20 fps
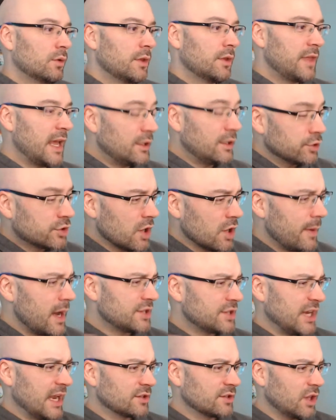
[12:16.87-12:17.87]
Thank you so
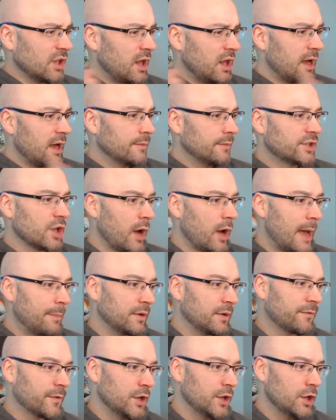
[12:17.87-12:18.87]
much, Angela. I'm so
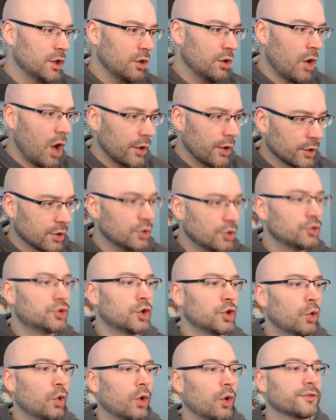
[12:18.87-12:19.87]
happy for you. All your new
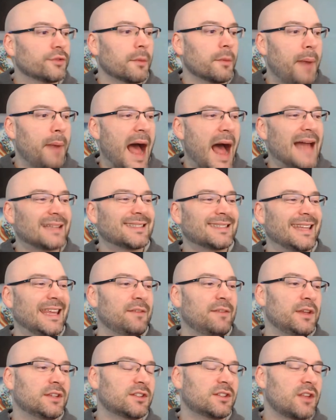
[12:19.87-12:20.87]
tools and bots. The
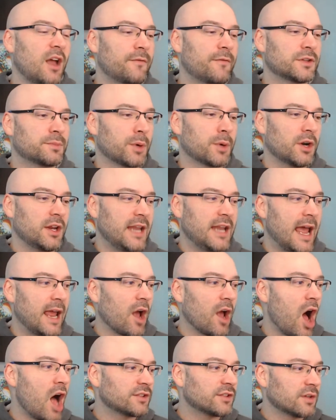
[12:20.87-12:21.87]
EV stuff is pretty
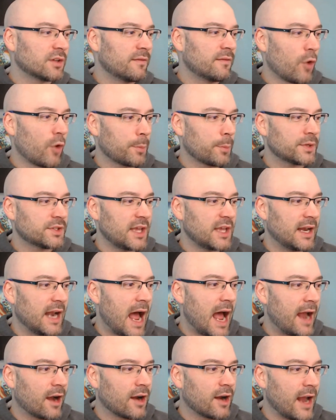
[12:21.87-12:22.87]
dang awesome. 4% and
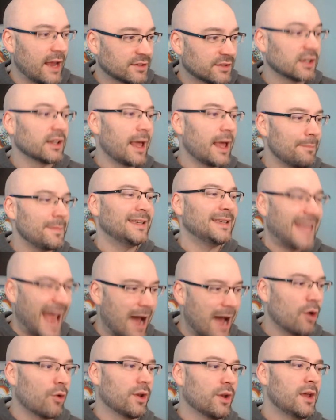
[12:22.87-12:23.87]
higher hasn't let me
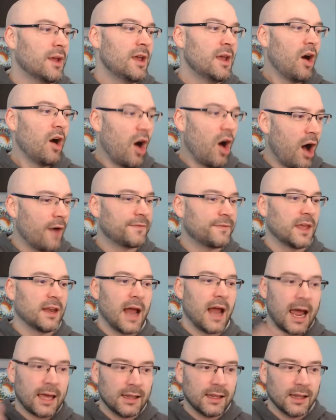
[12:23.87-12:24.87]
down often.
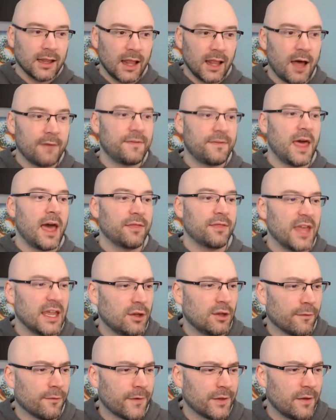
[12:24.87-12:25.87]
I love that.
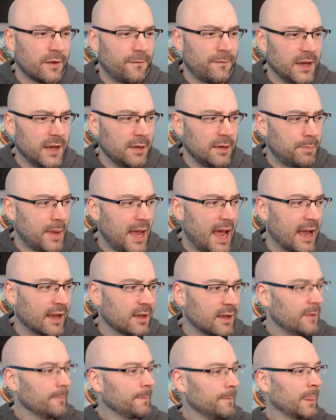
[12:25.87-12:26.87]
Thank you for the
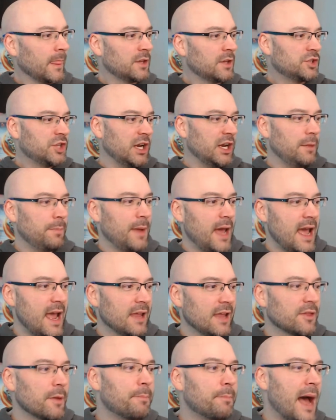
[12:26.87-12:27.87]
feedback. Chitty
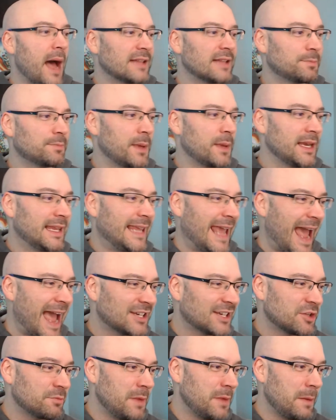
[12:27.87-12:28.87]
bang, the bot's been
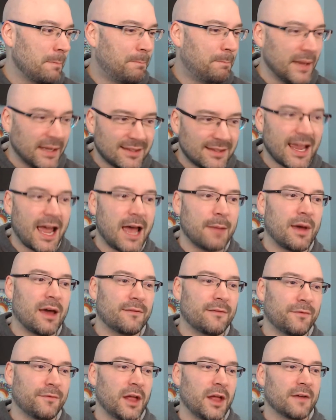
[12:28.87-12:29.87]
cashing me big time
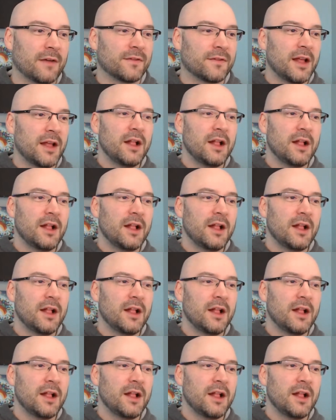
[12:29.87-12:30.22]
on Fliff.